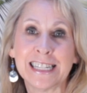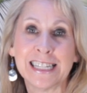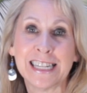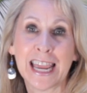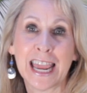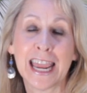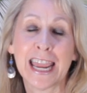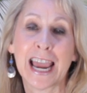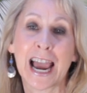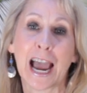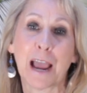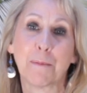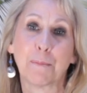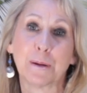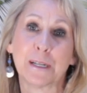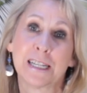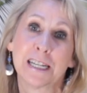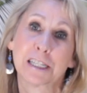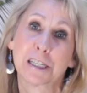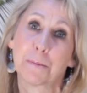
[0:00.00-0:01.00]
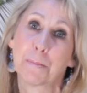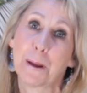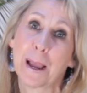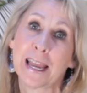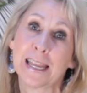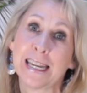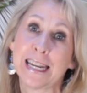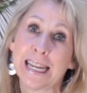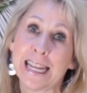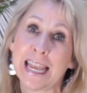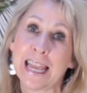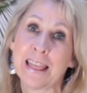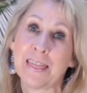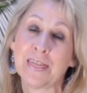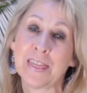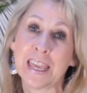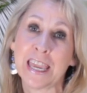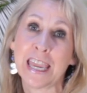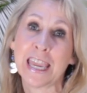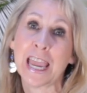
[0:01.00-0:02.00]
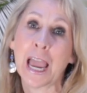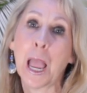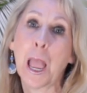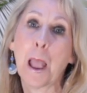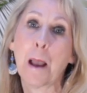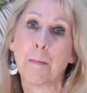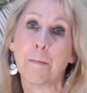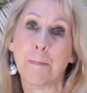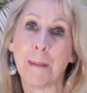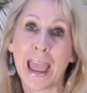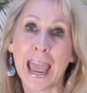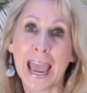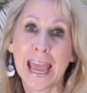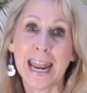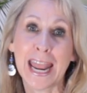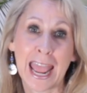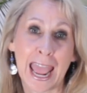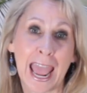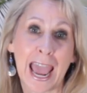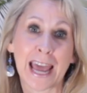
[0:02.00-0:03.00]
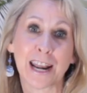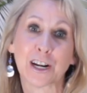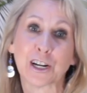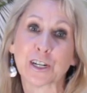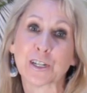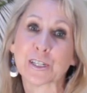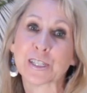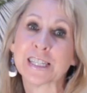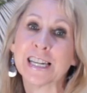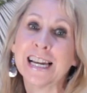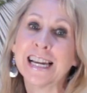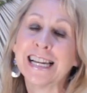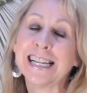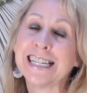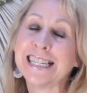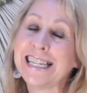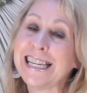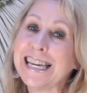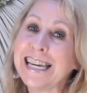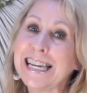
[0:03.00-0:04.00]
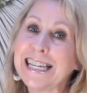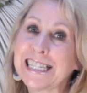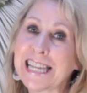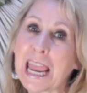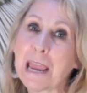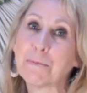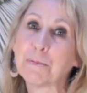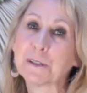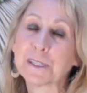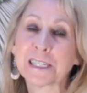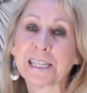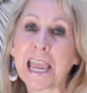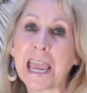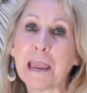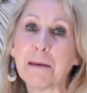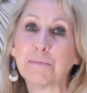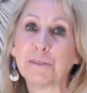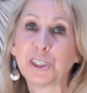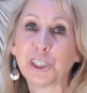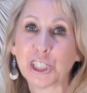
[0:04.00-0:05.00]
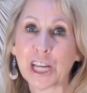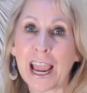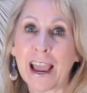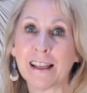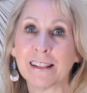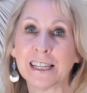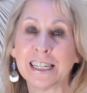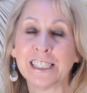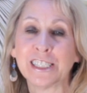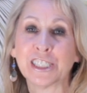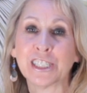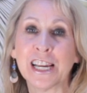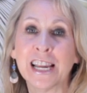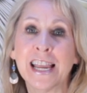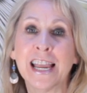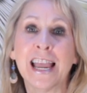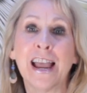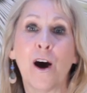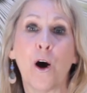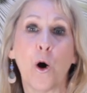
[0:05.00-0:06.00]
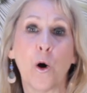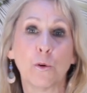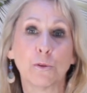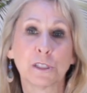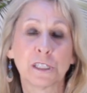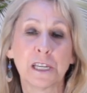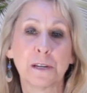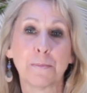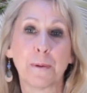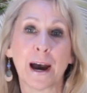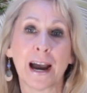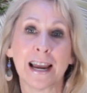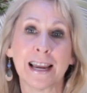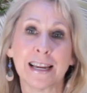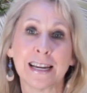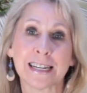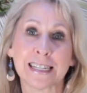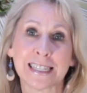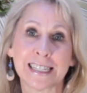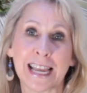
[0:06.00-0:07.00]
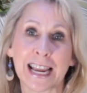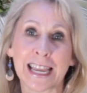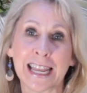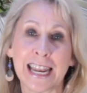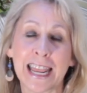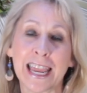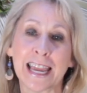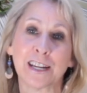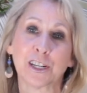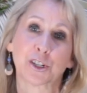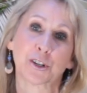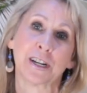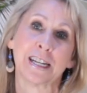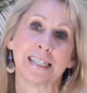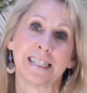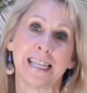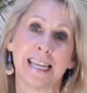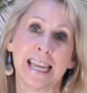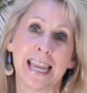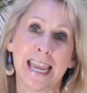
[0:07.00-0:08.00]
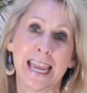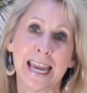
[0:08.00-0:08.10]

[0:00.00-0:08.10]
today I participated in the Mad Hatter's Tea Tablescape Challenge hosted by secondhand Tracy